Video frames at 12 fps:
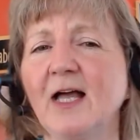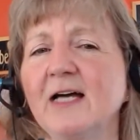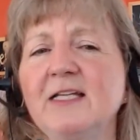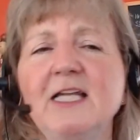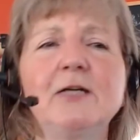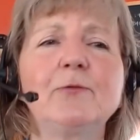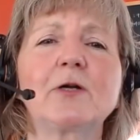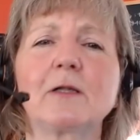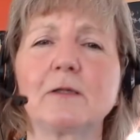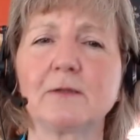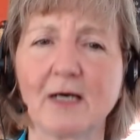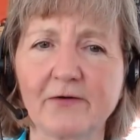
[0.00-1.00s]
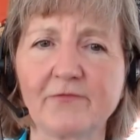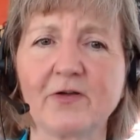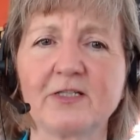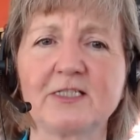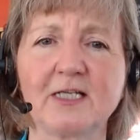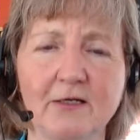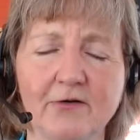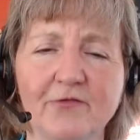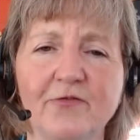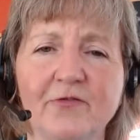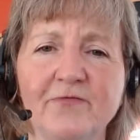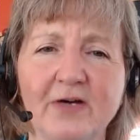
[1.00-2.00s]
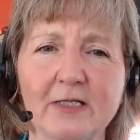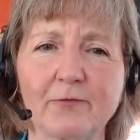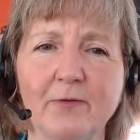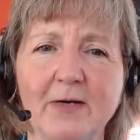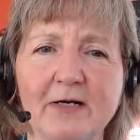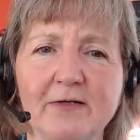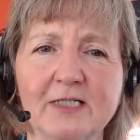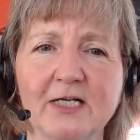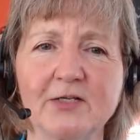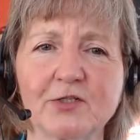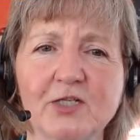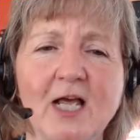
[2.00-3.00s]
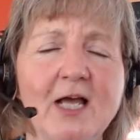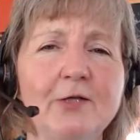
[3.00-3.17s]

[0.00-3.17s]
And he would love to hear from fellow Americans.